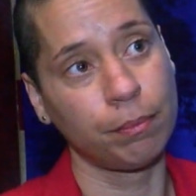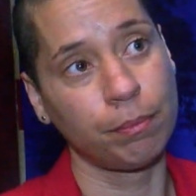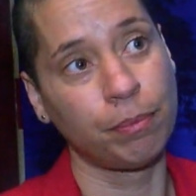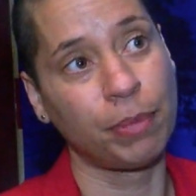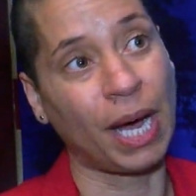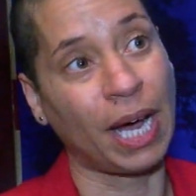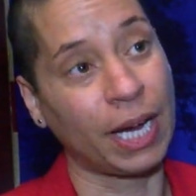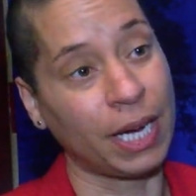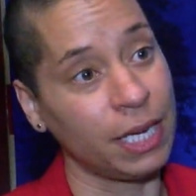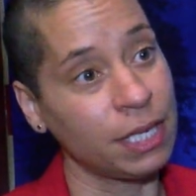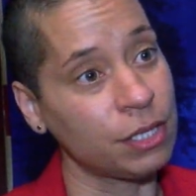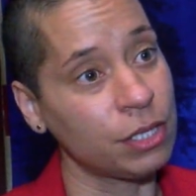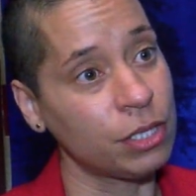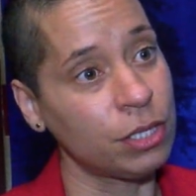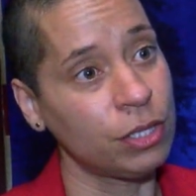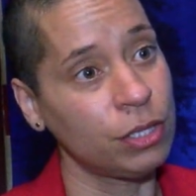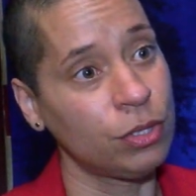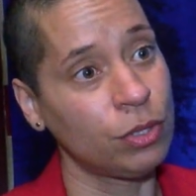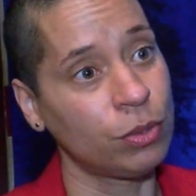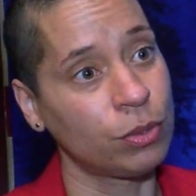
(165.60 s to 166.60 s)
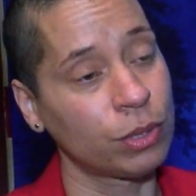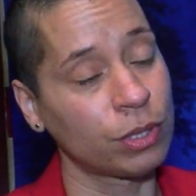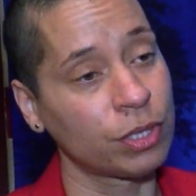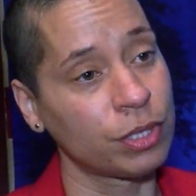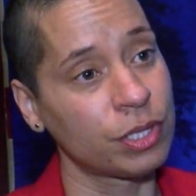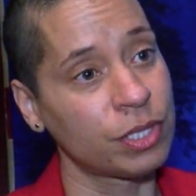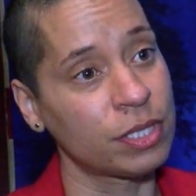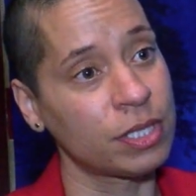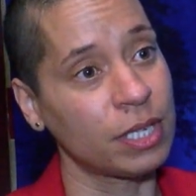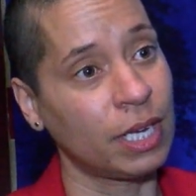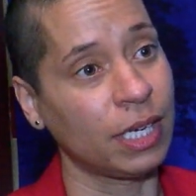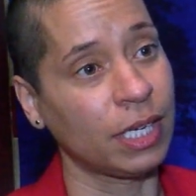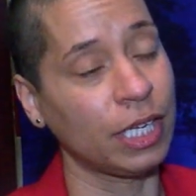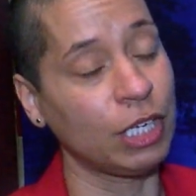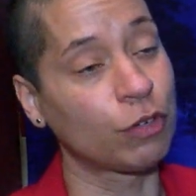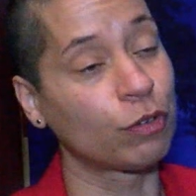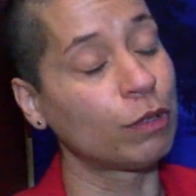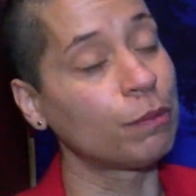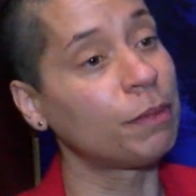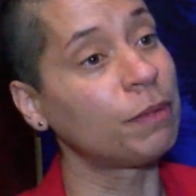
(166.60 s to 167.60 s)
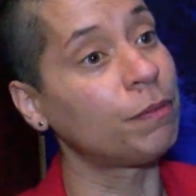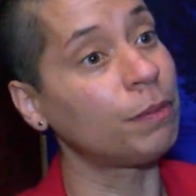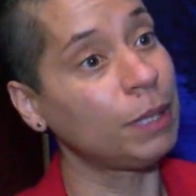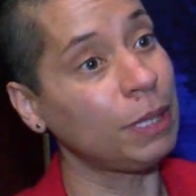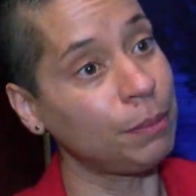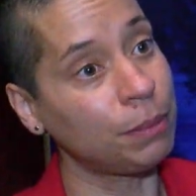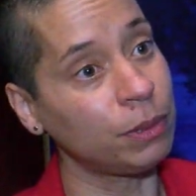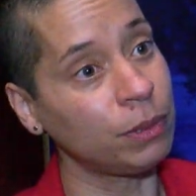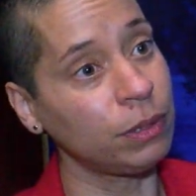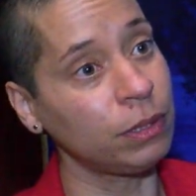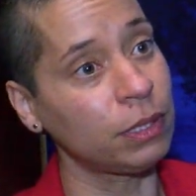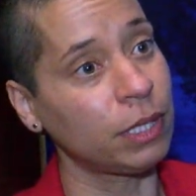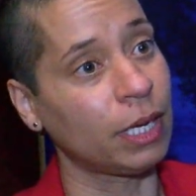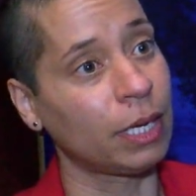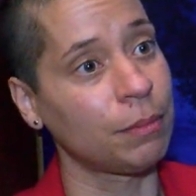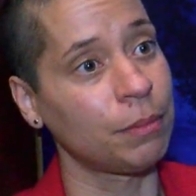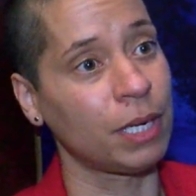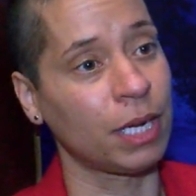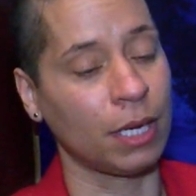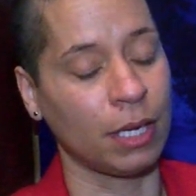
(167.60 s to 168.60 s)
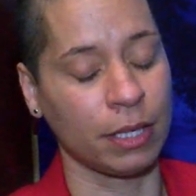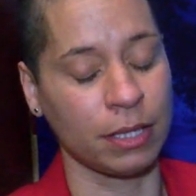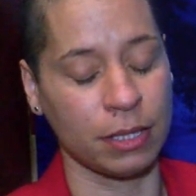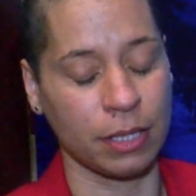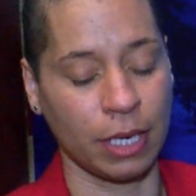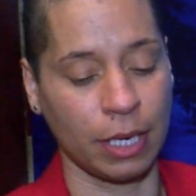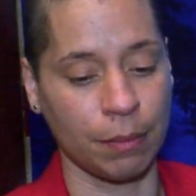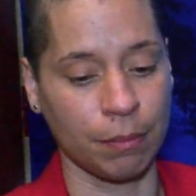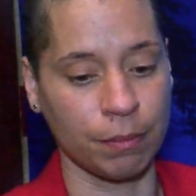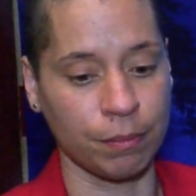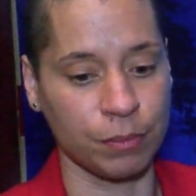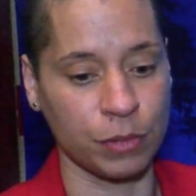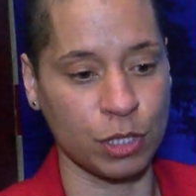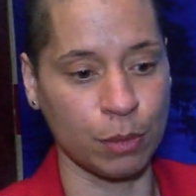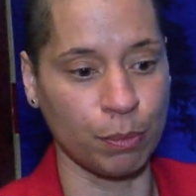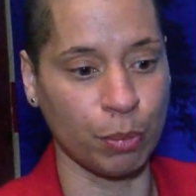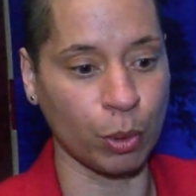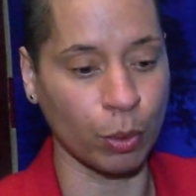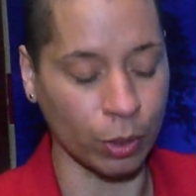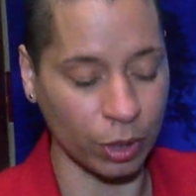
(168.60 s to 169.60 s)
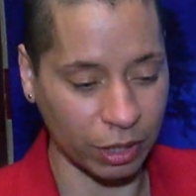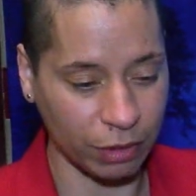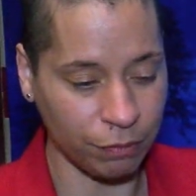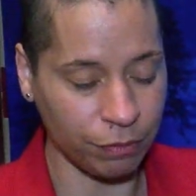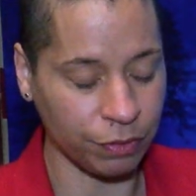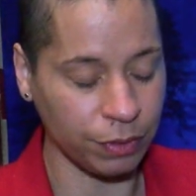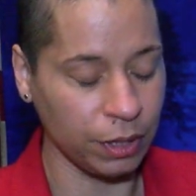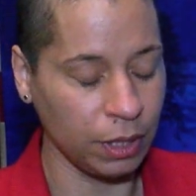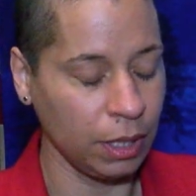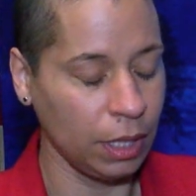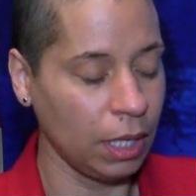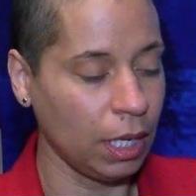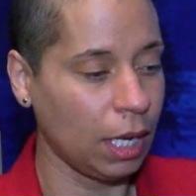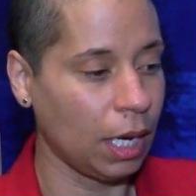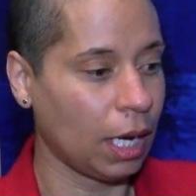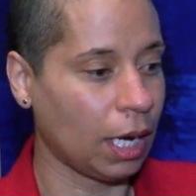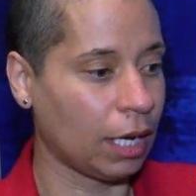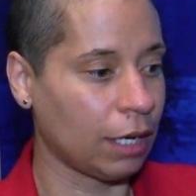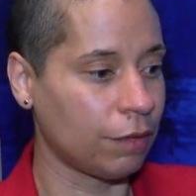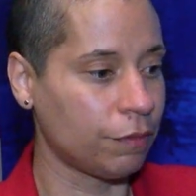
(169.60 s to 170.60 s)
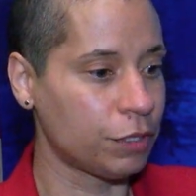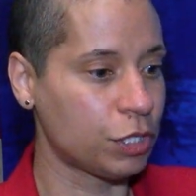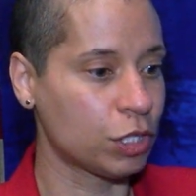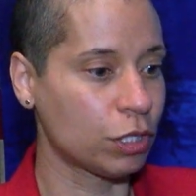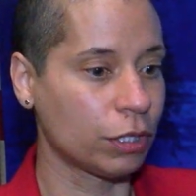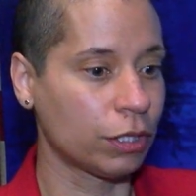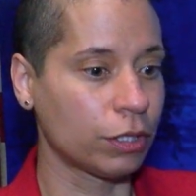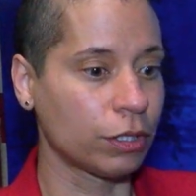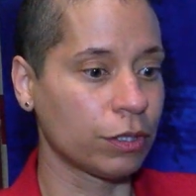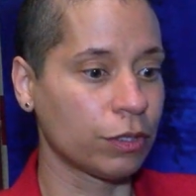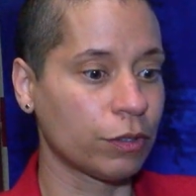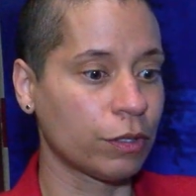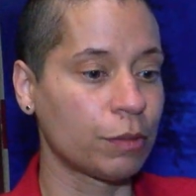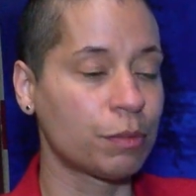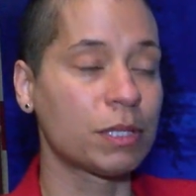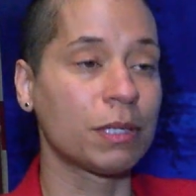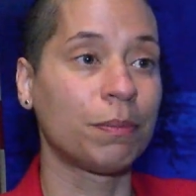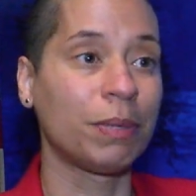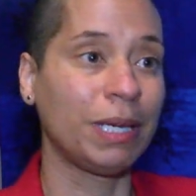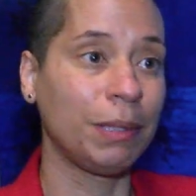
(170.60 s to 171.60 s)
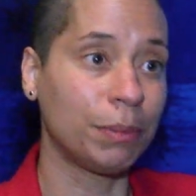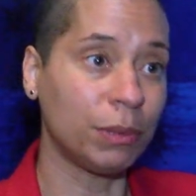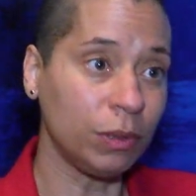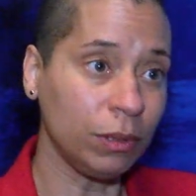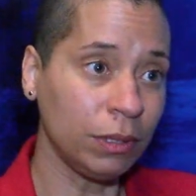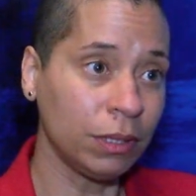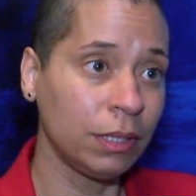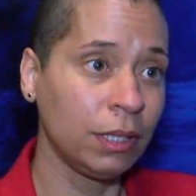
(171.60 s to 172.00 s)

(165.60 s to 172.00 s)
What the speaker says: biased towards any group of people. I'm not supportive of certain groups of people.